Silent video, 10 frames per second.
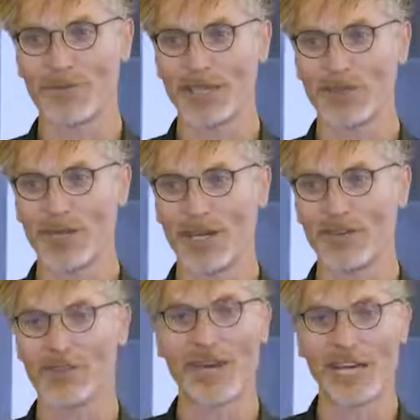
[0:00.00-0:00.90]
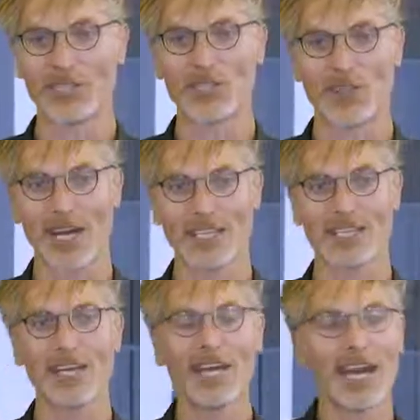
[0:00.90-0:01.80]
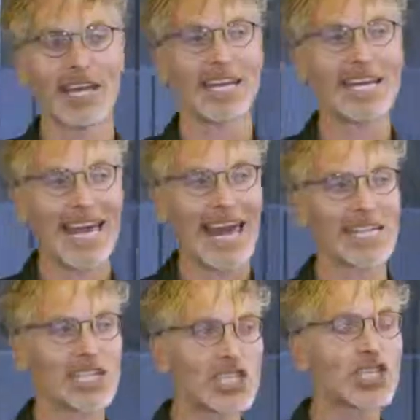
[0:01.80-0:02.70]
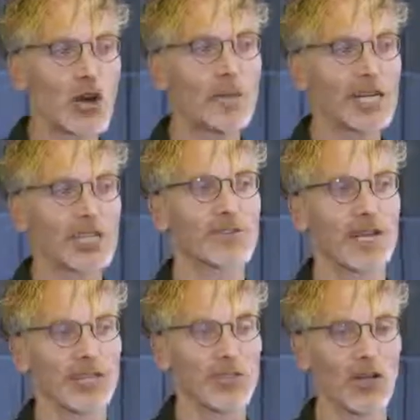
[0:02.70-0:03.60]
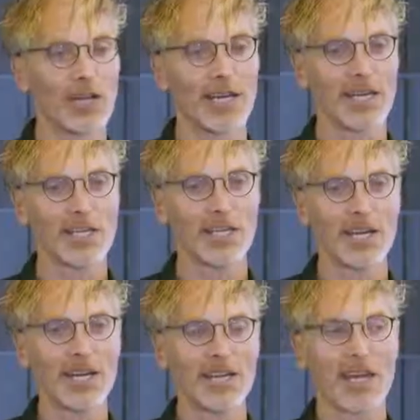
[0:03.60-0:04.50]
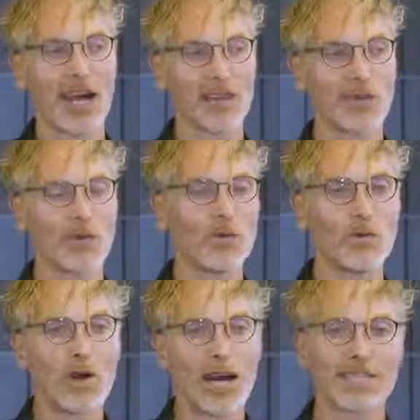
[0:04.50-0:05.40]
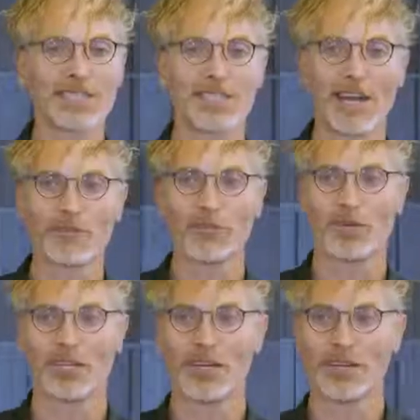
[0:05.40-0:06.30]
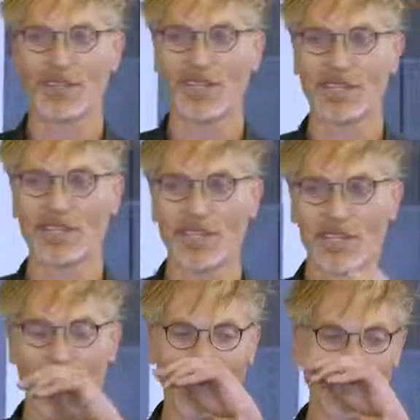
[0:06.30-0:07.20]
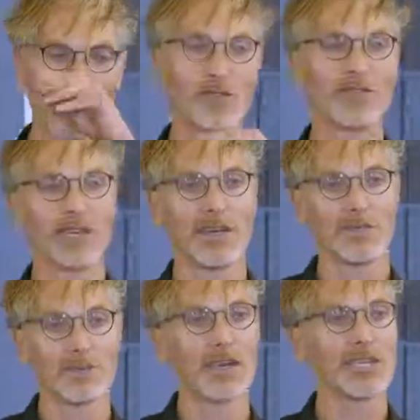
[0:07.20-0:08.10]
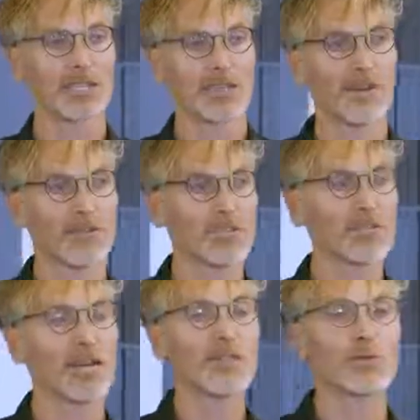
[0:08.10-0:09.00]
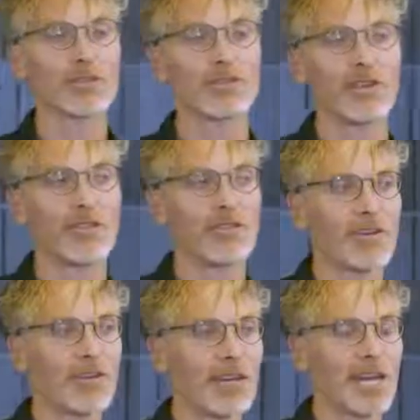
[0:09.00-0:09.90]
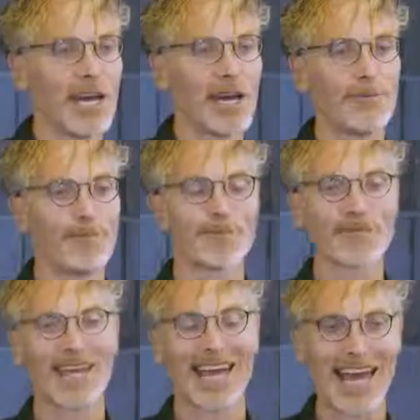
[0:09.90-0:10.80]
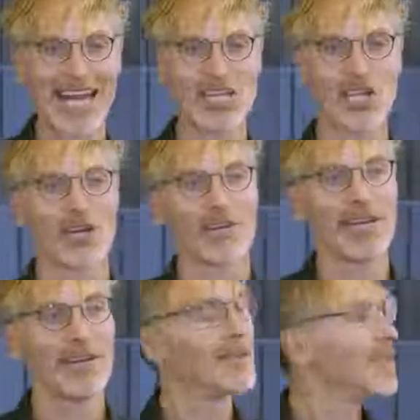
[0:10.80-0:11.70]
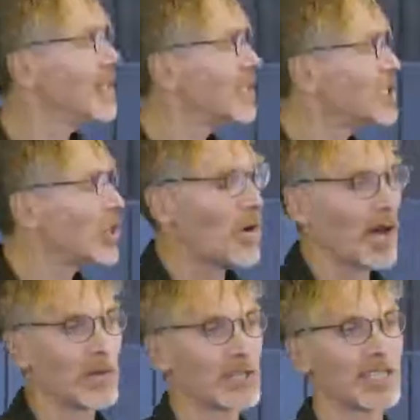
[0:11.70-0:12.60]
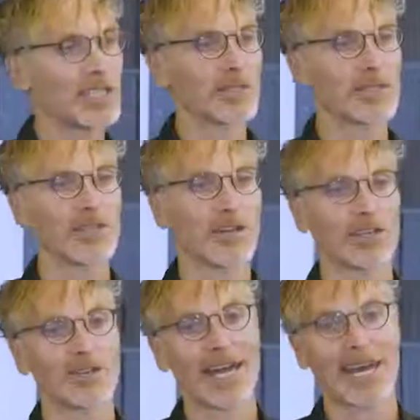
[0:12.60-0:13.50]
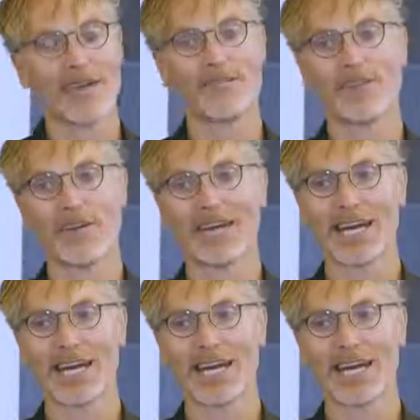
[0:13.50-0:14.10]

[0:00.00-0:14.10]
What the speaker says: mental health and stress. And I gained so much great knowledge that I thought, why doesn't everyone know this? And all of the information around stress was very, very HRy. So I wanted to create a very